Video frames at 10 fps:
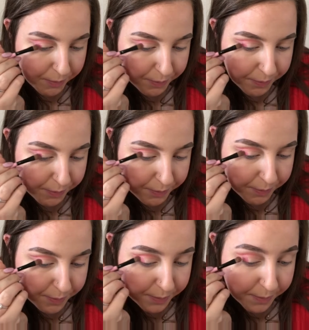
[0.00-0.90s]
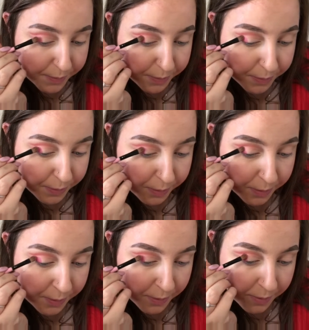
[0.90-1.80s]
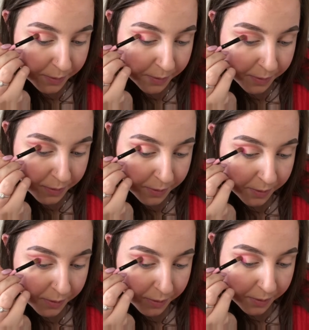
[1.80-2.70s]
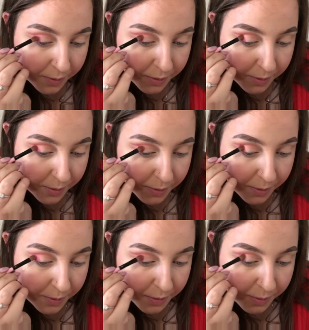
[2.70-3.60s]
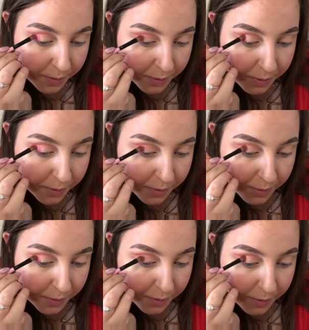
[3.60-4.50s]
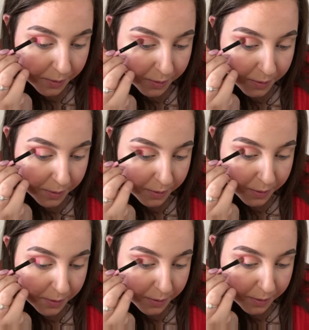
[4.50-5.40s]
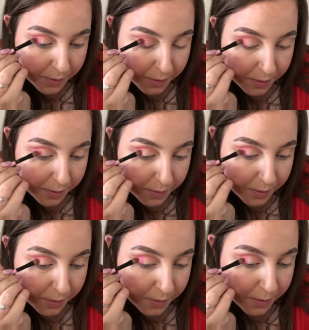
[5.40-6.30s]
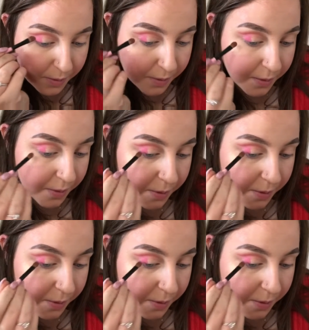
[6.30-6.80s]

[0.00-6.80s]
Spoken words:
(no one is talking)